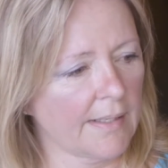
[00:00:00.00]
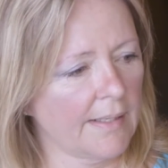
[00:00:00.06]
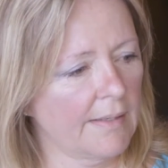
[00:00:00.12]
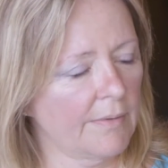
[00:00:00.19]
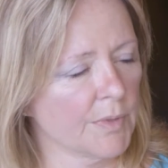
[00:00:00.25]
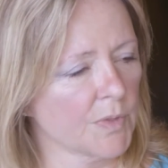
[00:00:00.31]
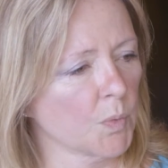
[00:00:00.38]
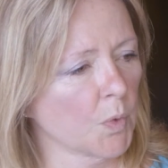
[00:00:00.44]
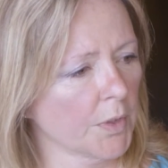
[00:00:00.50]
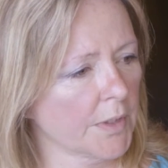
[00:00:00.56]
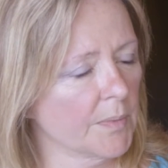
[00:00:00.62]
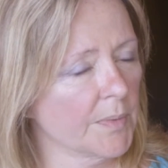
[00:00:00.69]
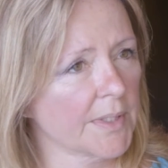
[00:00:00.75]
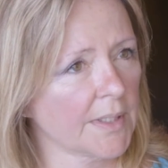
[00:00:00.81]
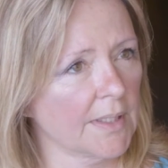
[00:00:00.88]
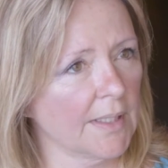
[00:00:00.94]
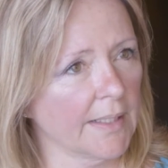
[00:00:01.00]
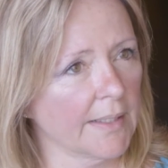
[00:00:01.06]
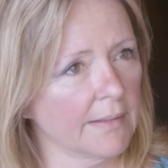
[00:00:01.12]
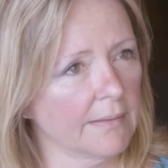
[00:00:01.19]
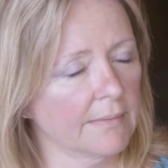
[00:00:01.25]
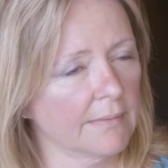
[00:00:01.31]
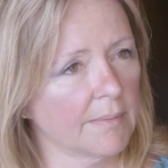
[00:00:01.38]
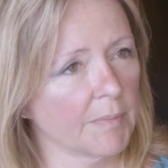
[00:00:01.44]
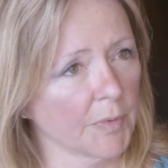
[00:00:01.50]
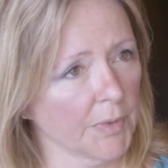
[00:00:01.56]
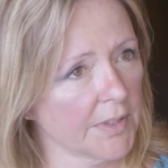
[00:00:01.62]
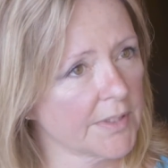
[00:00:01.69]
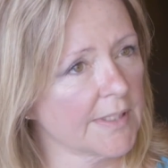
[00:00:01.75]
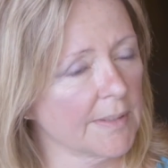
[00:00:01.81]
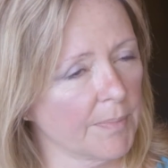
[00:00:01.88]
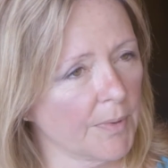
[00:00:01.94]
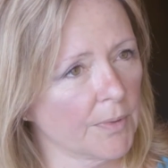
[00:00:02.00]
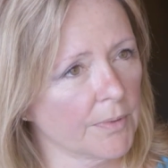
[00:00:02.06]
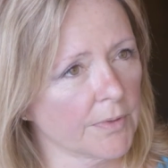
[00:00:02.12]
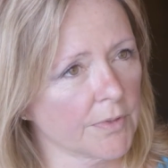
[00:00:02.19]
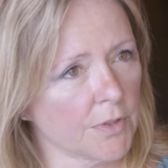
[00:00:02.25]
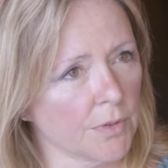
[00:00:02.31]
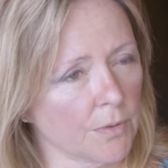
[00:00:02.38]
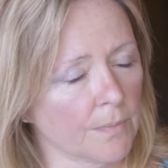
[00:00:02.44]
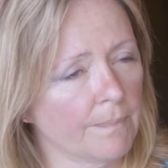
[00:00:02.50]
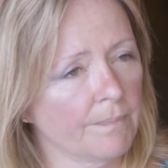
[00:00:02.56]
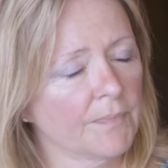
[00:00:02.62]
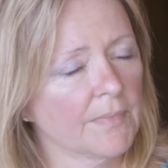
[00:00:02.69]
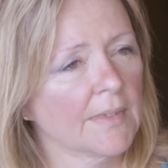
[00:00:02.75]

I was working with a client. I'm a real estate broker too,